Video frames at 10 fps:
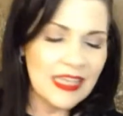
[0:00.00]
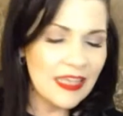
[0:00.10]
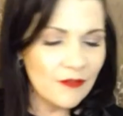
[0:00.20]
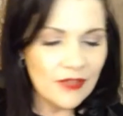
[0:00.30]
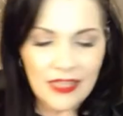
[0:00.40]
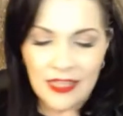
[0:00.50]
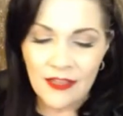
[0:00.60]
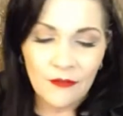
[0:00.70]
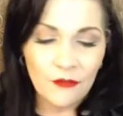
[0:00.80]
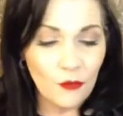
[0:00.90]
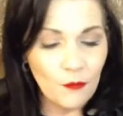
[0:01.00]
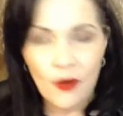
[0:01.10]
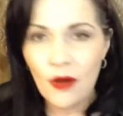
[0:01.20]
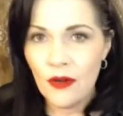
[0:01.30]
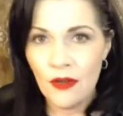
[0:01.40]
even if
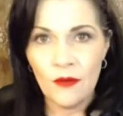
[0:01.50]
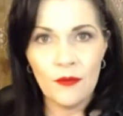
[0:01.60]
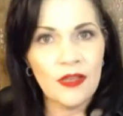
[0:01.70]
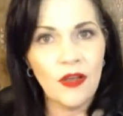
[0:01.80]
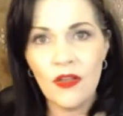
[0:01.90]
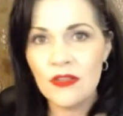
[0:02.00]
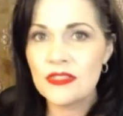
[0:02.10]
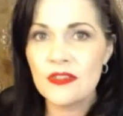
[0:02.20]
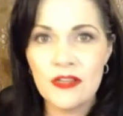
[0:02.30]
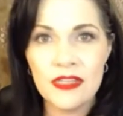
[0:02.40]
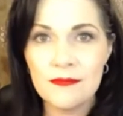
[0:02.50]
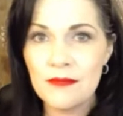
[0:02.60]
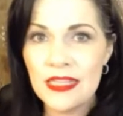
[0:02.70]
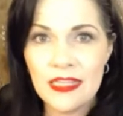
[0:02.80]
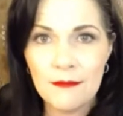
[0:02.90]
tomorrow we all
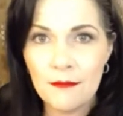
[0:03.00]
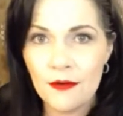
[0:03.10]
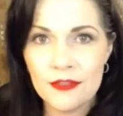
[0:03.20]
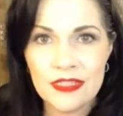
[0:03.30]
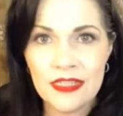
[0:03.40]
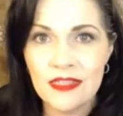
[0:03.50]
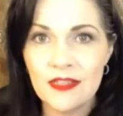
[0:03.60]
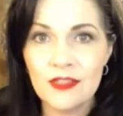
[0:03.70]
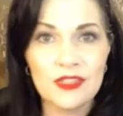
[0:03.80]
started meeting in person,